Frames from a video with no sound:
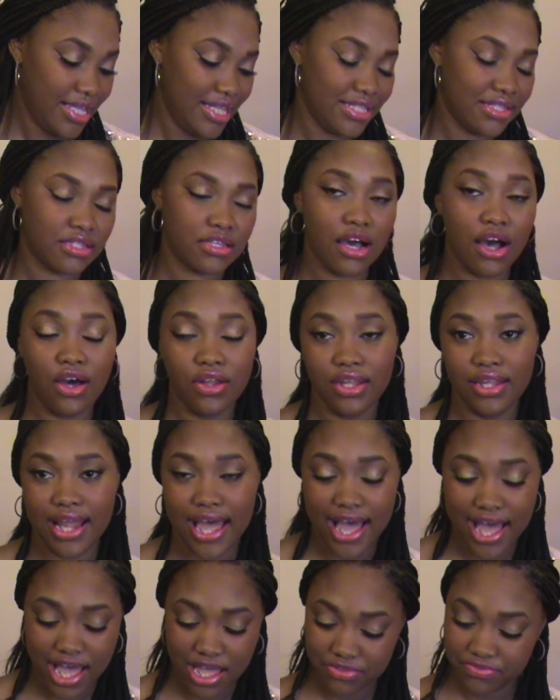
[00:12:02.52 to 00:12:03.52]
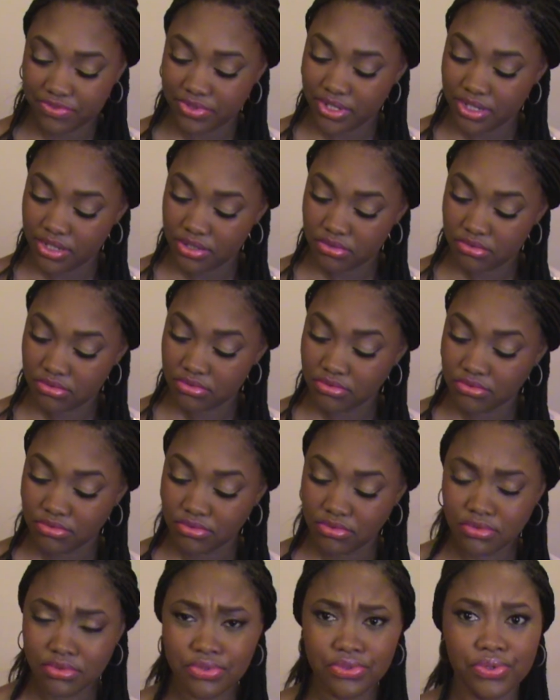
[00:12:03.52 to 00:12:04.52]
is called Lively.
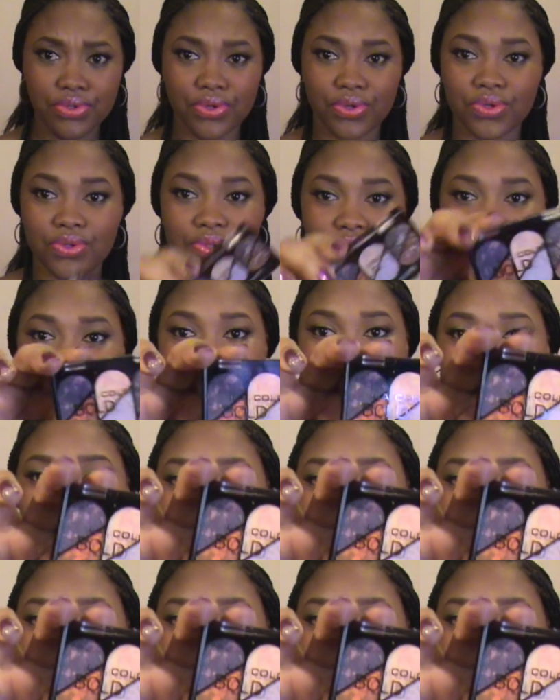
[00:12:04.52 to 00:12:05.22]
Ooh!